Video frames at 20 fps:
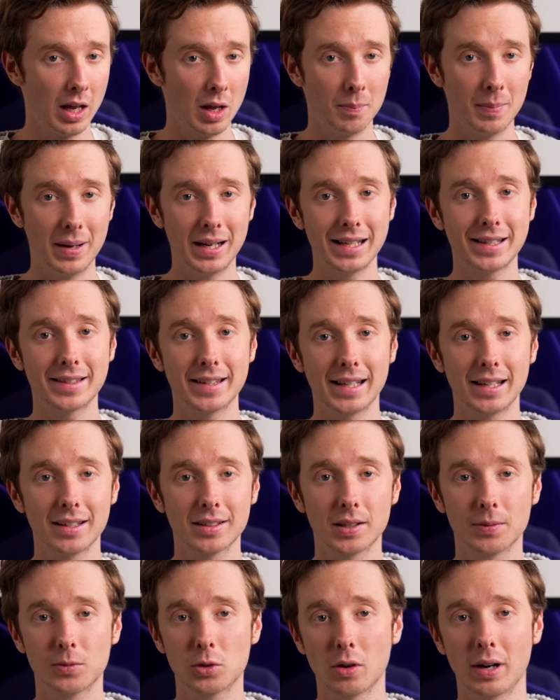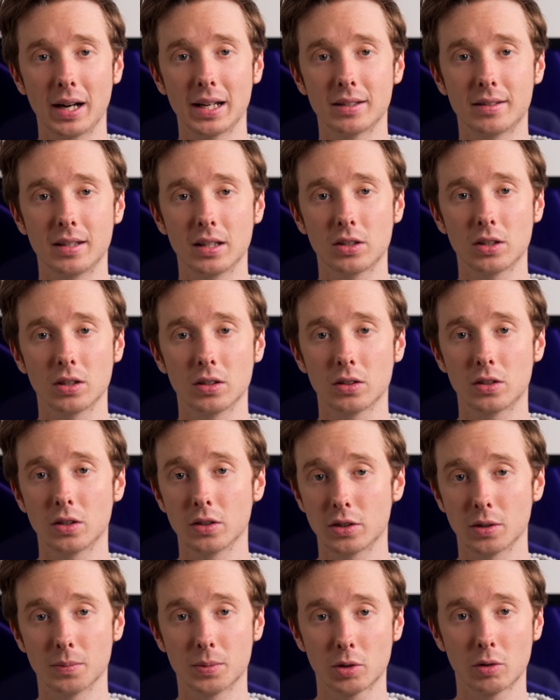Many things have transitioned to
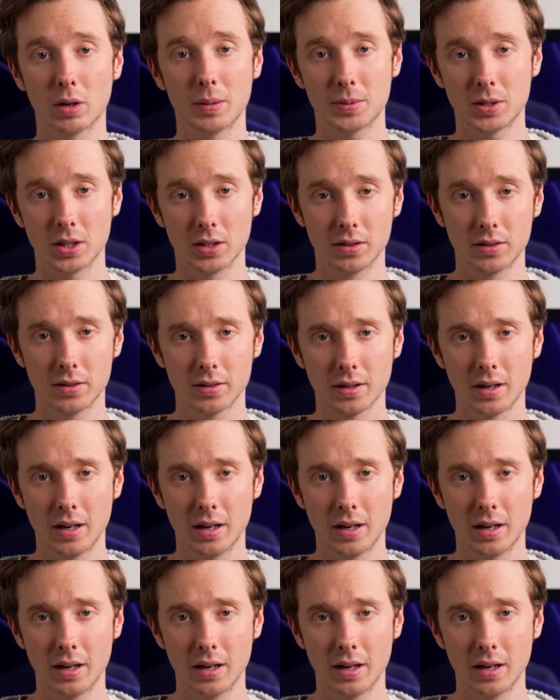subscriptions,